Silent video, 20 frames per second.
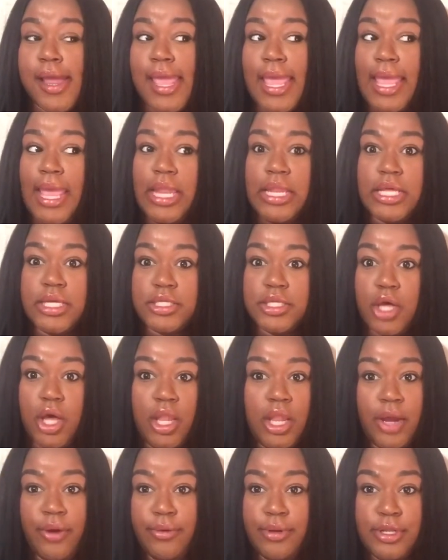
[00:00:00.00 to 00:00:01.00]
and that's
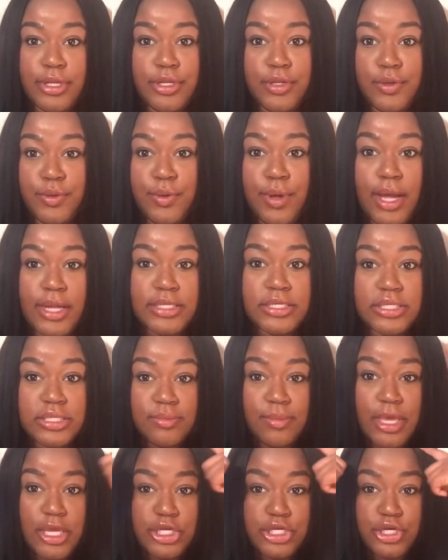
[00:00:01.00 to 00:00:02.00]
all I really do. I just
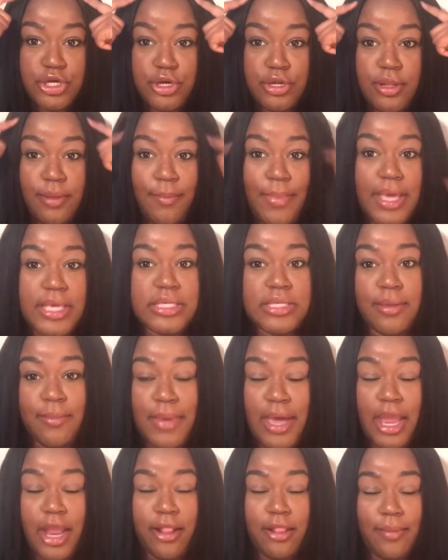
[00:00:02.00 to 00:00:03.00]
make sure the base of
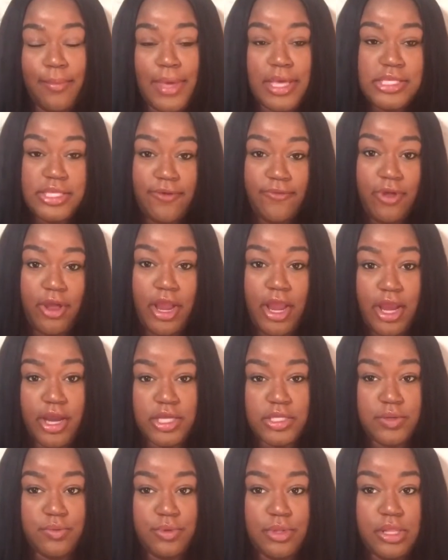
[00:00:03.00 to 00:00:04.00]
my hair, the base of your hair
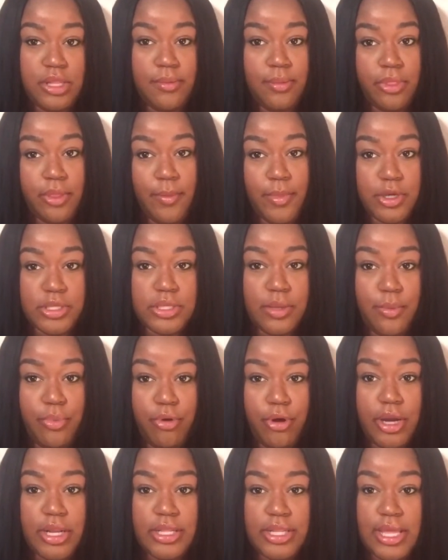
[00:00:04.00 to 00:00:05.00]
is really the most
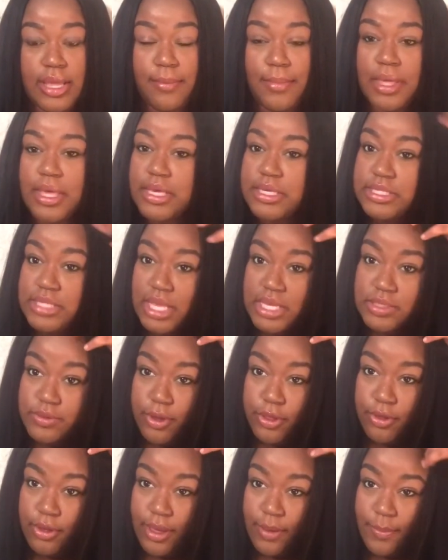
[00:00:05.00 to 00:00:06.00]
important thing, because that's
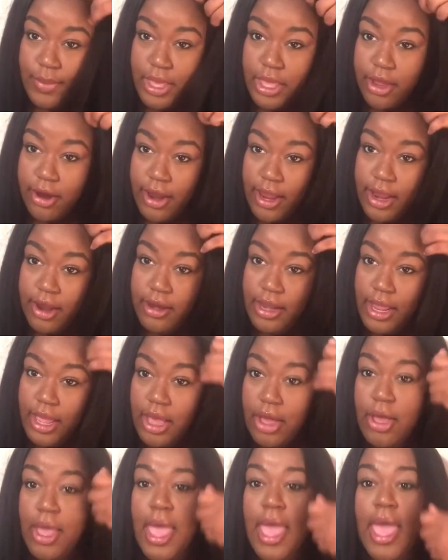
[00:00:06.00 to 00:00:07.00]
where you can pin your hair down